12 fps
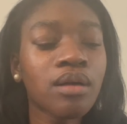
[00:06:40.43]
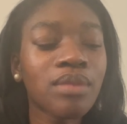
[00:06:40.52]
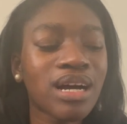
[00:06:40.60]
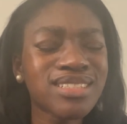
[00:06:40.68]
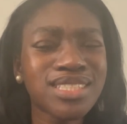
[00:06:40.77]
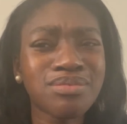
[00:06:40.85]

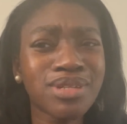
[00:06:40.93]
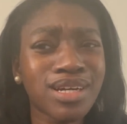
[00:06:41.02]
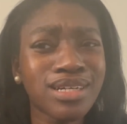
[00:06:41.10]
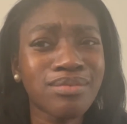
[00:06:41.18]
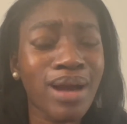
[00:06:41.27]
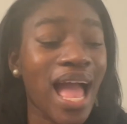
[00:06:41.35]
I've just been
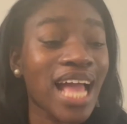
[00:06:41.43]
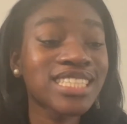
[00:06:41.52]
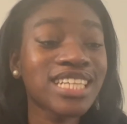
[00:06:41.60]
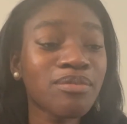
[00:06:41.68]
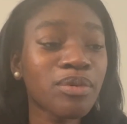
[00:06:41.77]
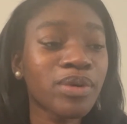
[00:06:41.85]
on, well,
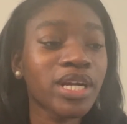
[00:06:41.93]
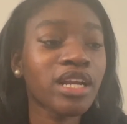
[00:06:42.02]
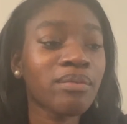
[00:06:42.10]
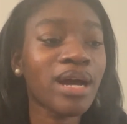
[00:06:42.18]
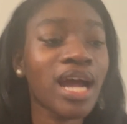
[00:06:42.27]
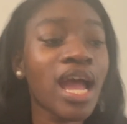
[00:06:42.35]
actually I've been working on
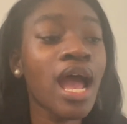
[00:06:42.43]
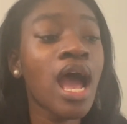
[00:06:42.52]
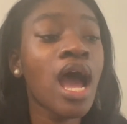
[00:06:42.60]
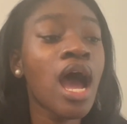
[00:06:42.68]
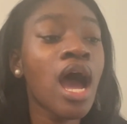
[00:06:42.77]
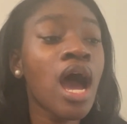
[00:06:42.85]
my
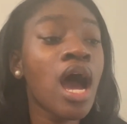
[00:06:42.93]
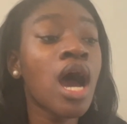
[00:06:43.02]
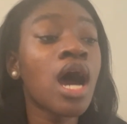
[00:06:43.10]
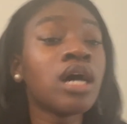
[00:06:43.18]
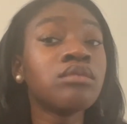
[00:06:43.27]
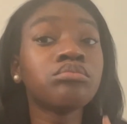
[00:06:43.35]

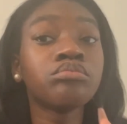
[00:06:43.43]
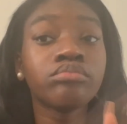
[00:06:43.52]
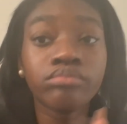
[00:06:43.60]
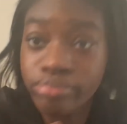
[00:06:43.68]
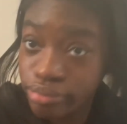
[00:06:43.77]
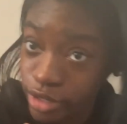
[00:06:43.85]

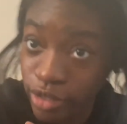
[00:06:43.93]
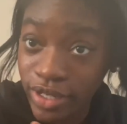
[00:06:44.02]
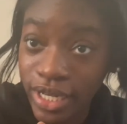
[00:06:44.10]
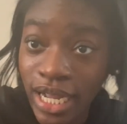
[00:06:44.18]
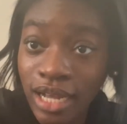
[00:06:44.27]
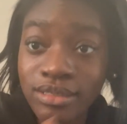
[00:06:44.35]
career
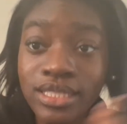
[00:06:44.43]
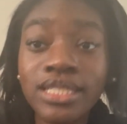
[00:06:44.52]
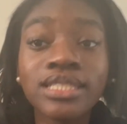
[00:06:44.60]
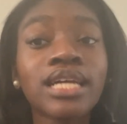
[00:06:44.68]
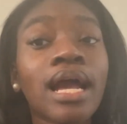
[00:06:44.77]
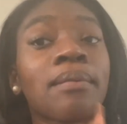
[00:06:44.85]
counseling
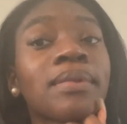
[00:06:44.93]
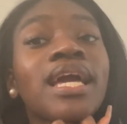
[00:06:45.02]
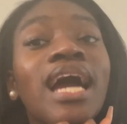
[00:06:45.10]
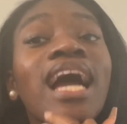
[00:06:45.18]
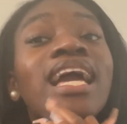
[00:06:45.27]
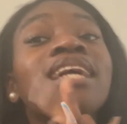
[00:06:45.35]
assignment.
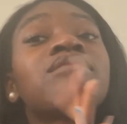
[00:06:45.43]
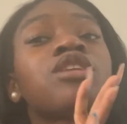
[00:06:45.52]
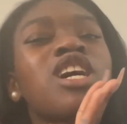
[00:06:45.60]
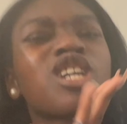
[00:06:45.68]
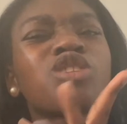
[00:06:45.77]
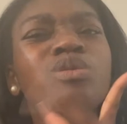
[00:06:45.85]
I am
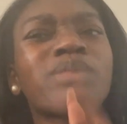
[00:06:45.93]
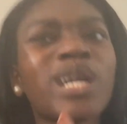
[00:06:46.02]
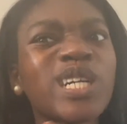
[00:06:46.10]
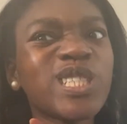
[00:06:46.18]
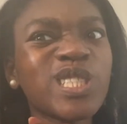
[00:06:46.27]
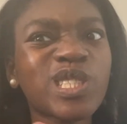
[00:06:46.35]
talking with my
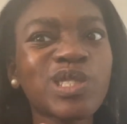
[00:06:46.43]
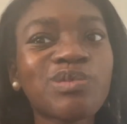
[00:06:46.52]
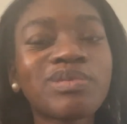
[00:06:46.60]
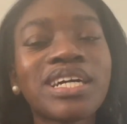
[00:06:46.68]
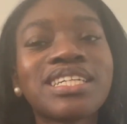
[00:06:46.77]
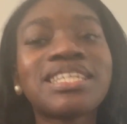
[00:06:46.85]
hands too
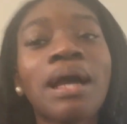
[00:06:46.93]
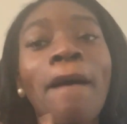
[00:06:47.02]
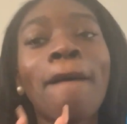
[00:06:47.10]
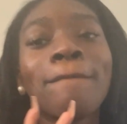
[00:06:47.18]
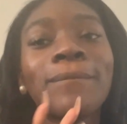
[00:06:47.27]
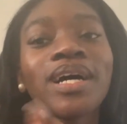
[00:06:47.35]
much,
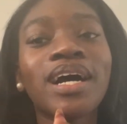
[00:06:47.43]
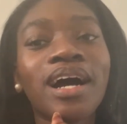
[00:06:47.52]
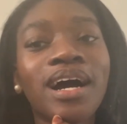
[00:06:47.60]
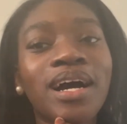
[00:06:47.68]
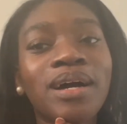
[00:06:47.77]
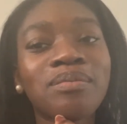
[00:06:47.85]
but
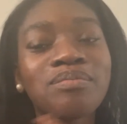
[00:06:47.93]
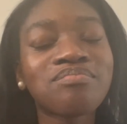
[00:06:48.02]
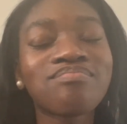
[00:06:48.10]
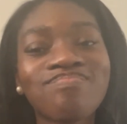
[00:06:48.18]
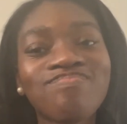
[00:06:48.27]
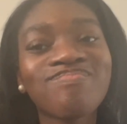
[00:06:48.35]

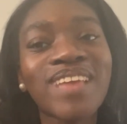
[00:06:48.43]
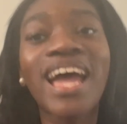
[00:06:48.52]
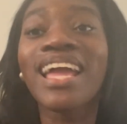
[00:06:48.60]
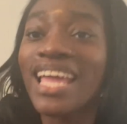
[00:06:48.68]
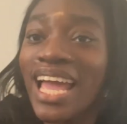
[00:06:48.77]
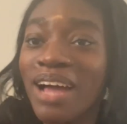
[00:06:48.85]

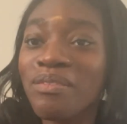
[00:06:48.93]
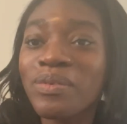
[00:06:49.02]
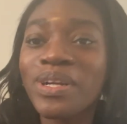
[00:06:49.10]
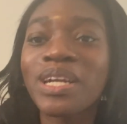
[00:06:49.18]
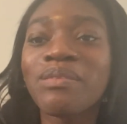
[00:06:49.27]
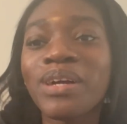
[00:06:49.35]
yeah, I've been
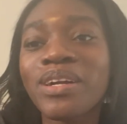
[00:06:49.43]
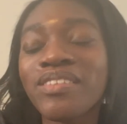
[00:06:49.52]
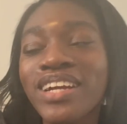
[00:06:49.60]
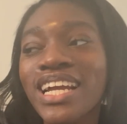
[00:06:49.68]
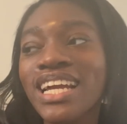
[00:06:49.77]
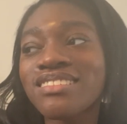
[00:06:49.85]
working on my
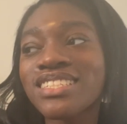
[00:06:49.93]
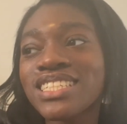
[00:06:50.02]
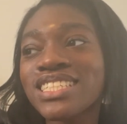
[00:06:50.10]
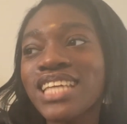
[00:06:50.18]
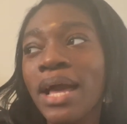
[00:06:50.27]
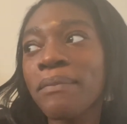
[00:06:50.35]
career counseling
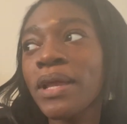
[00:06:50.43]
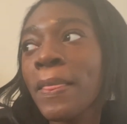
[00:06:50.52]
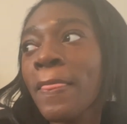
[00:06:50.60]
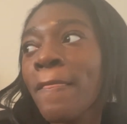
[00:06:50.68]
assignment,